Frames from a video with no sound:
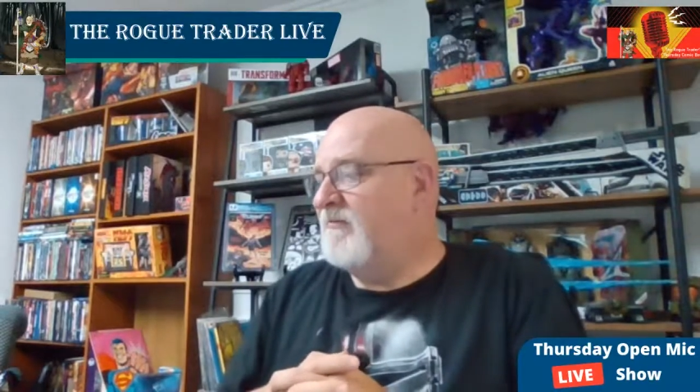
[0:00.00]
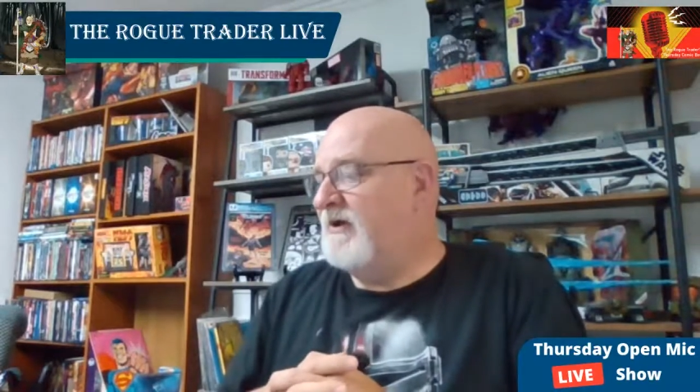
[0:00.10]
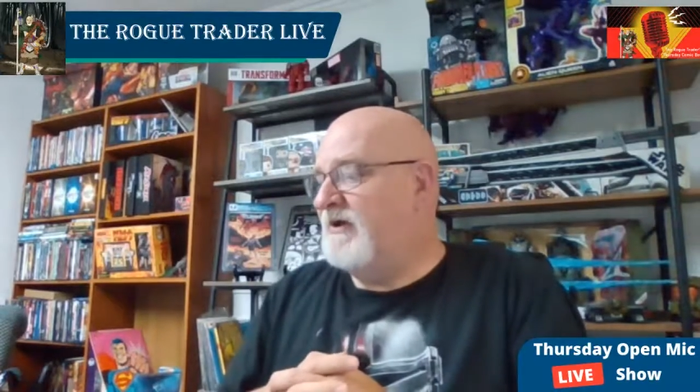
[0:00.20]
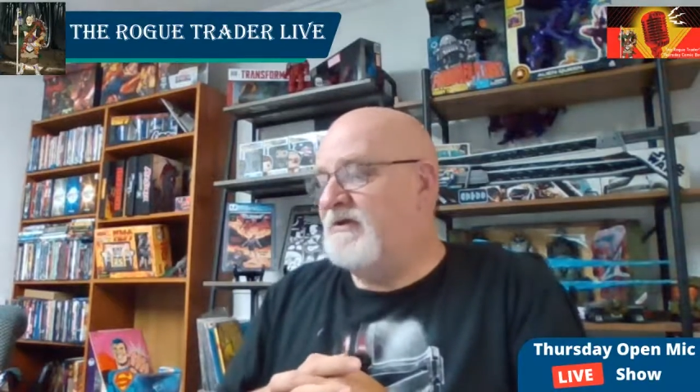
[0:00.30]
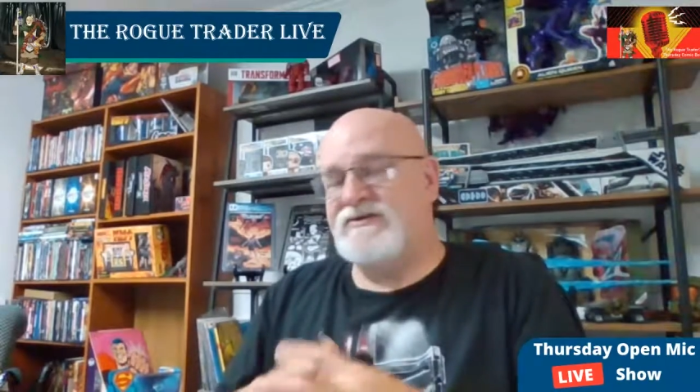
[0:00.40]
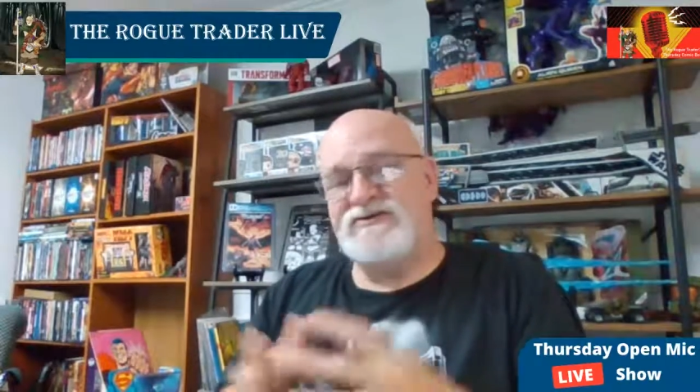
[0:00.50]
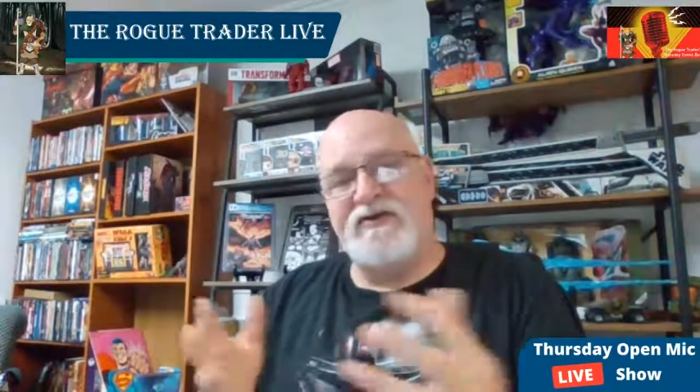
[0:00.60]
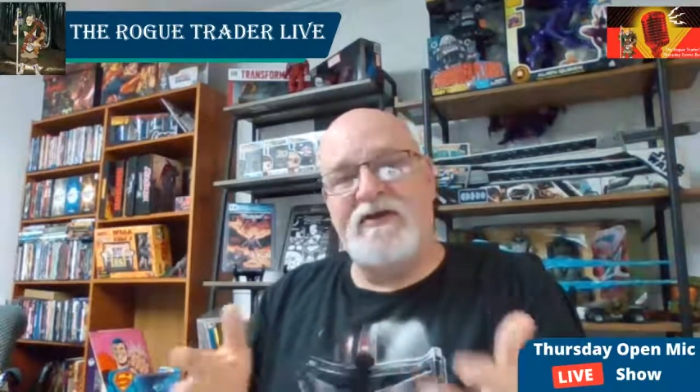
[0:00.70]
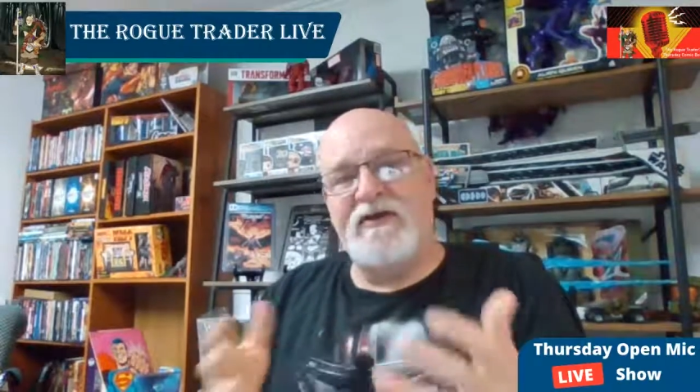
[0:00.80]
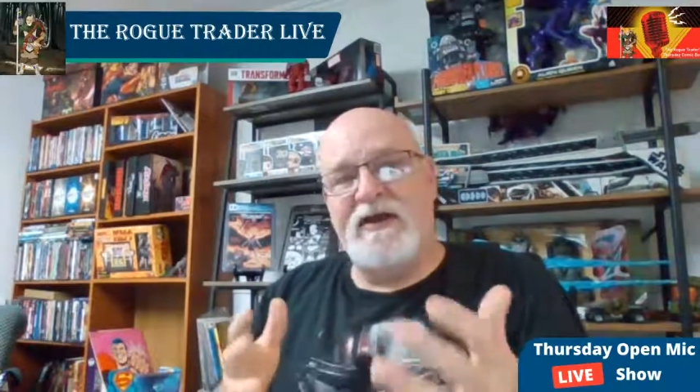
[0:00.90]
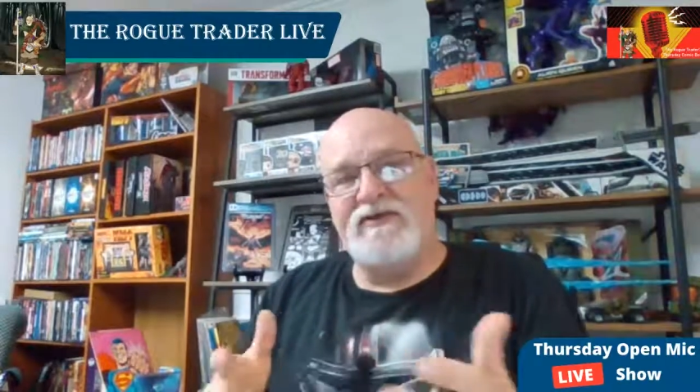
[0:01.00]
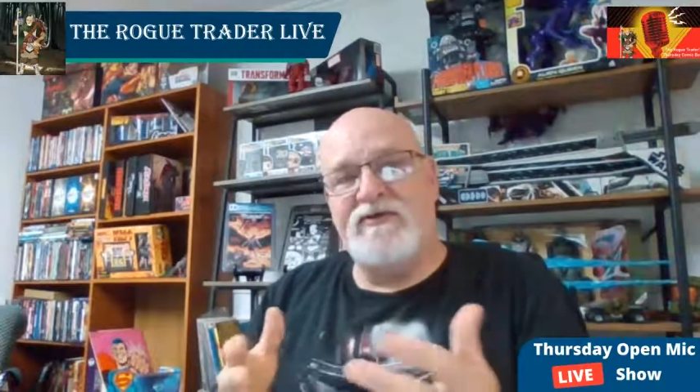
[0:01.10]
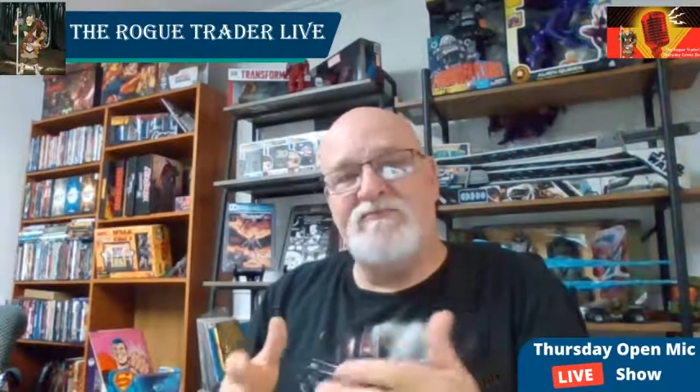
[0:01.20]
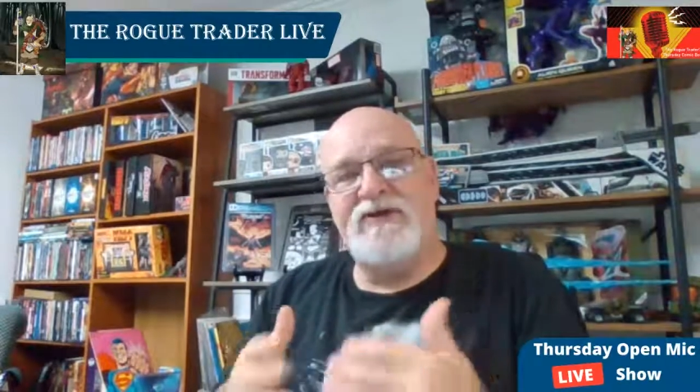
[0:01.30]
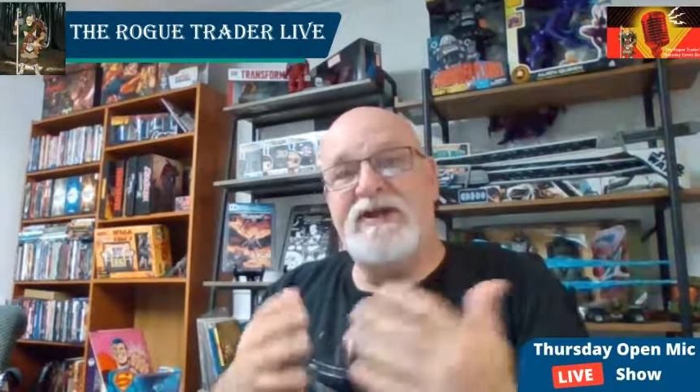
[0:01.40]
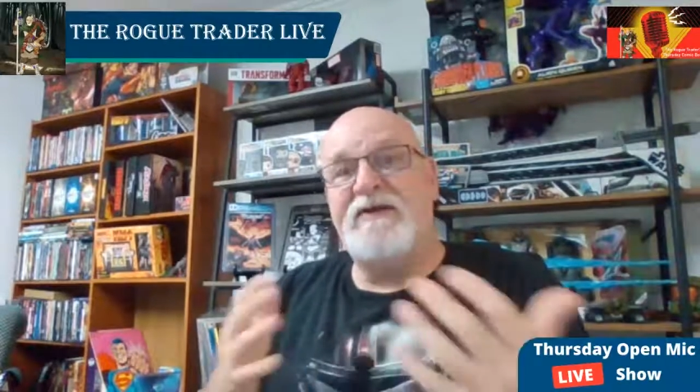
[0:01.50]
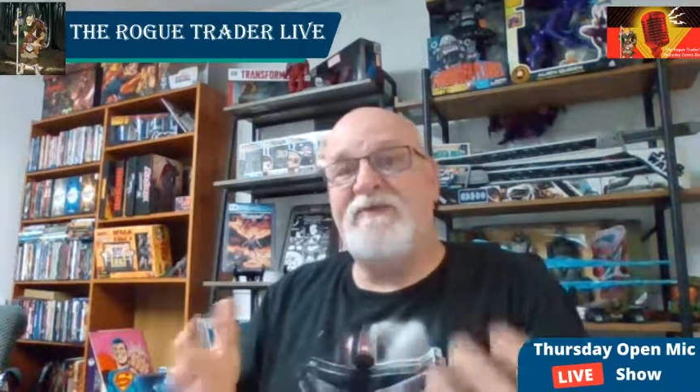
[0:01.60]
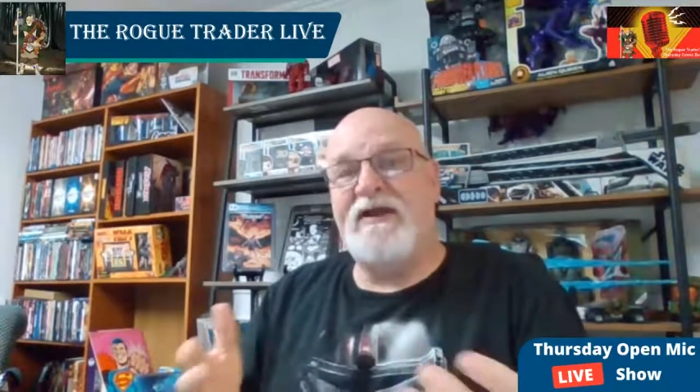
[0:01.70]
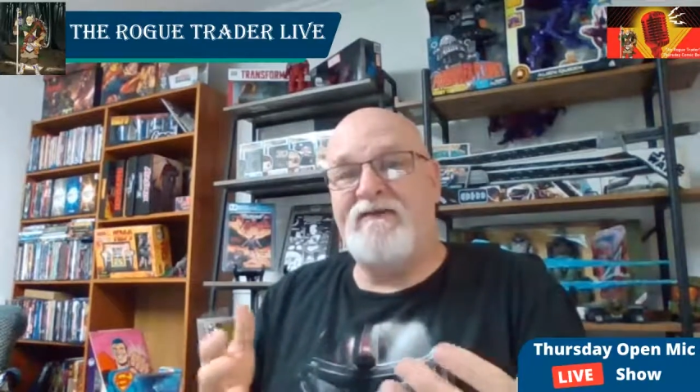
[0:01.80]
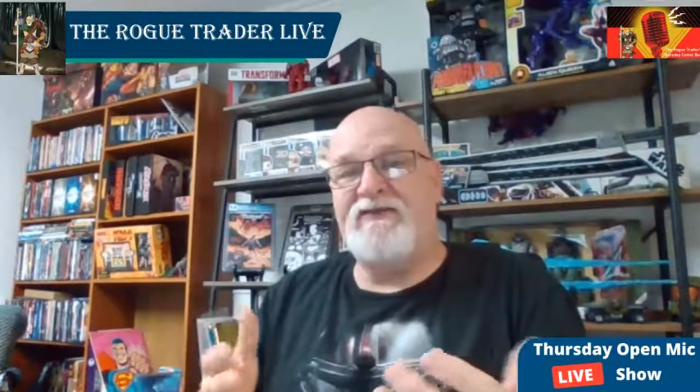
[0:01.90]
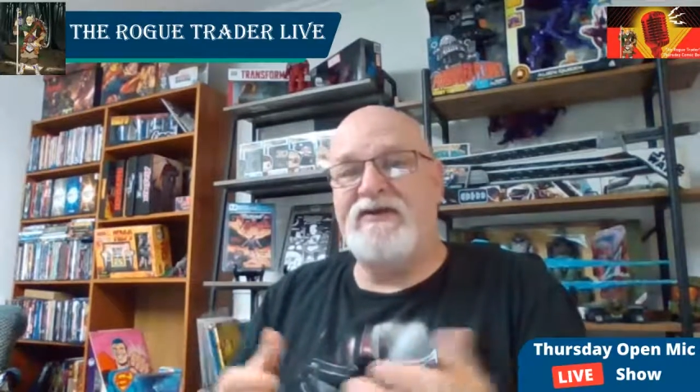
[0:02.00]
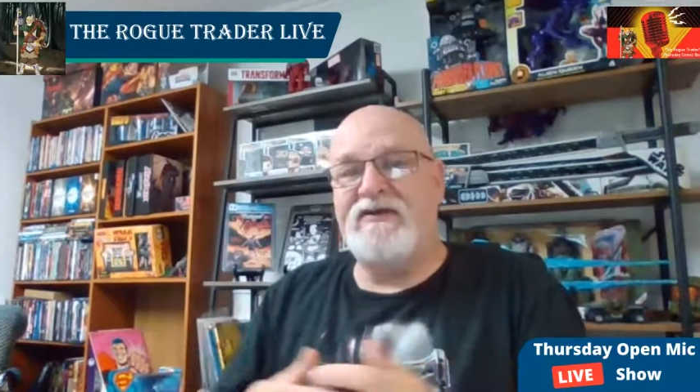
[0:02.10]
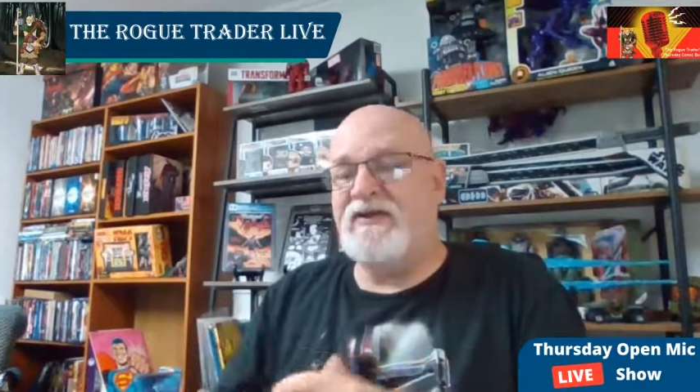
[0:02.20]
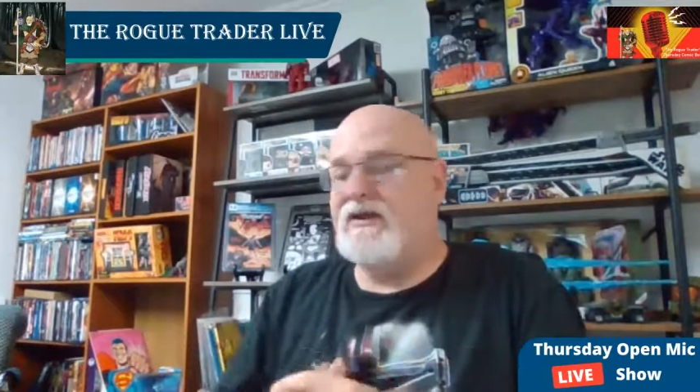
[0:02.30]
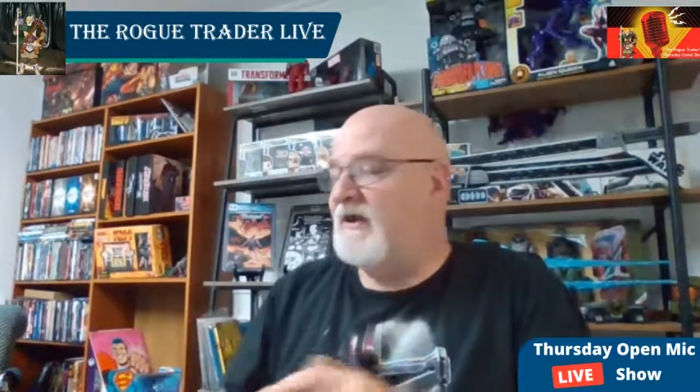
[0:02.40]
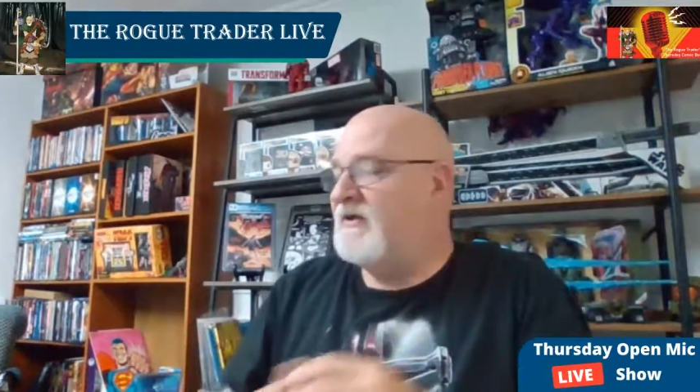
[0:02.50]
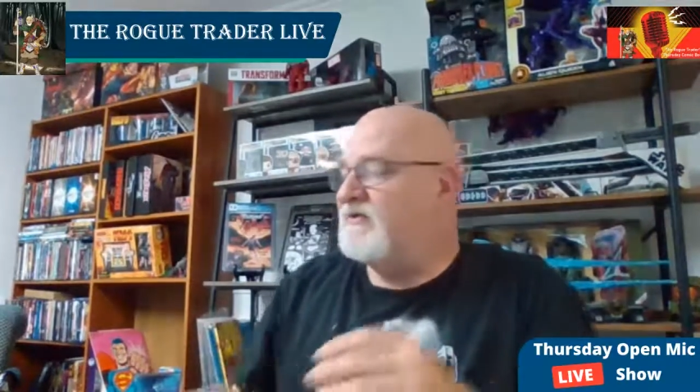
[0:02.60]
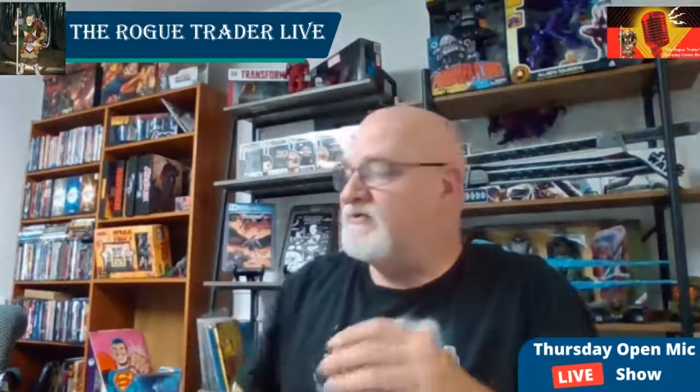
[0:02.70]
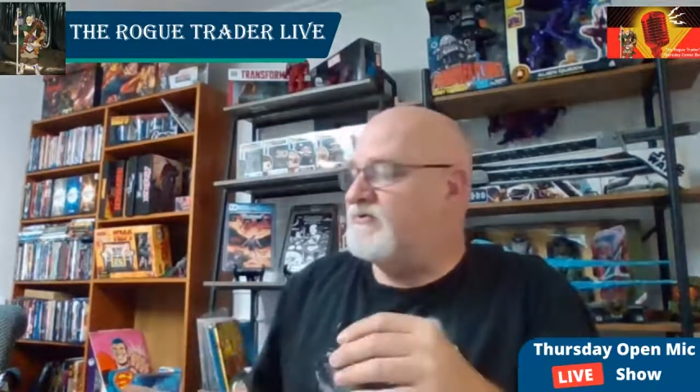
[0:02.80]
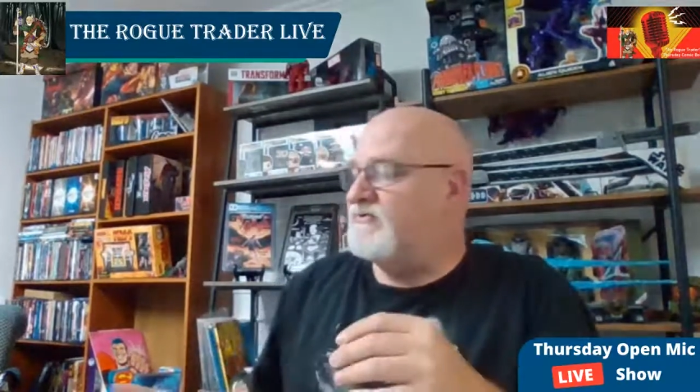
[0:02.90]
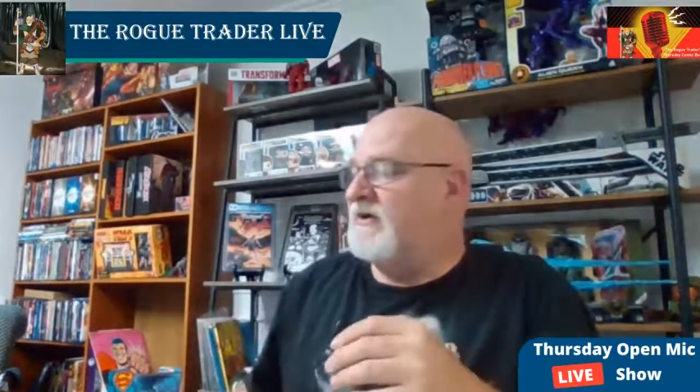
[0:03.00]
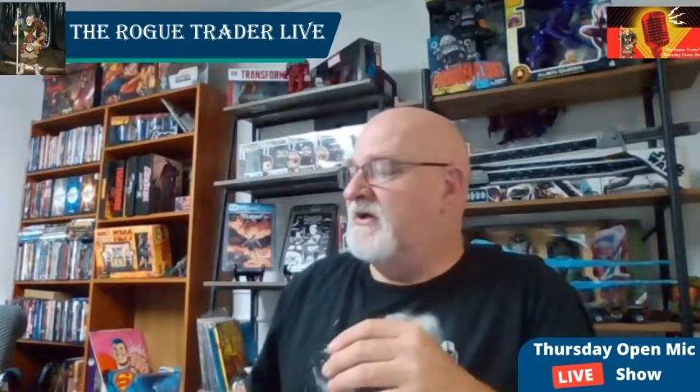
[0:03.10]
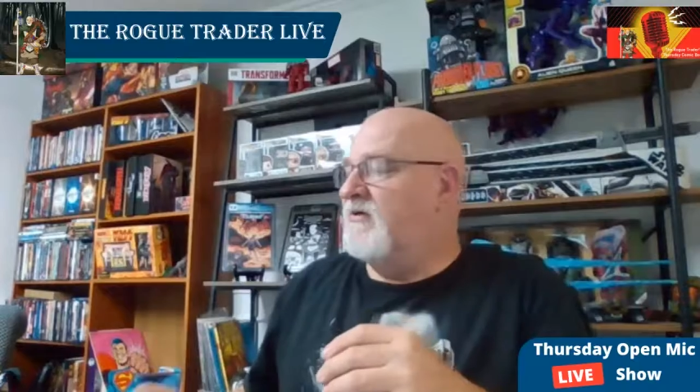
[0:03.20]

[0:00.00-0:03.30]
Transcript: But so I don't pick up everything like I used to.